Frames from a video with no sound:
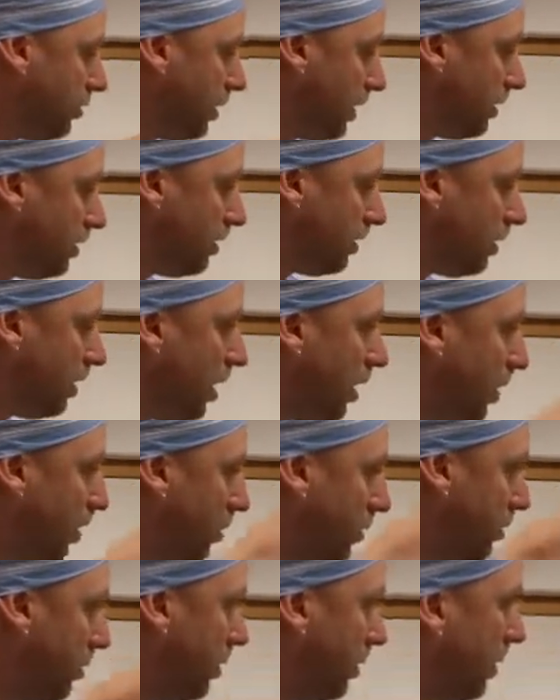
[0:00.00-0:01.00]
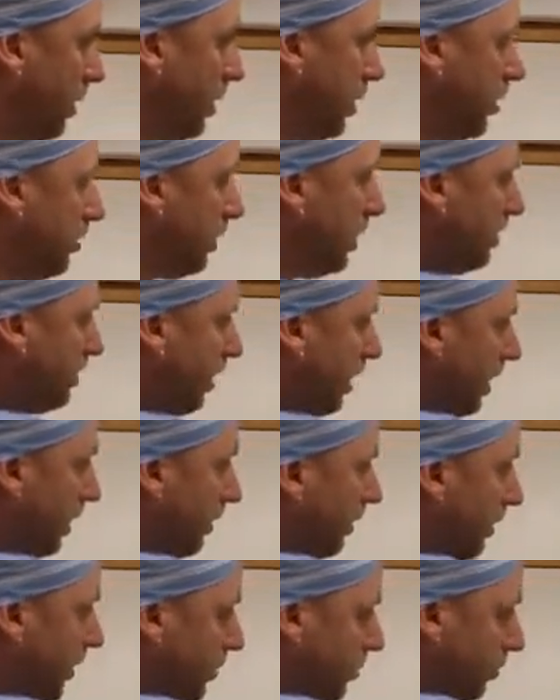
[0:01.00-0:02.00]
you need to
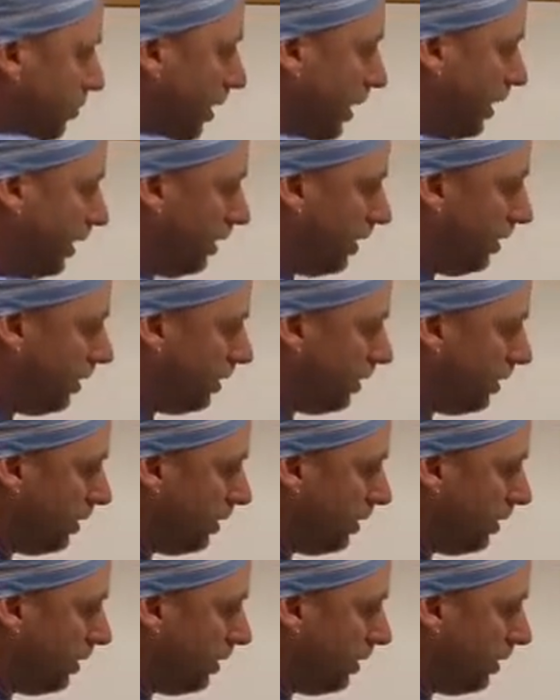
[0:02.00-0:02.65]
head this way.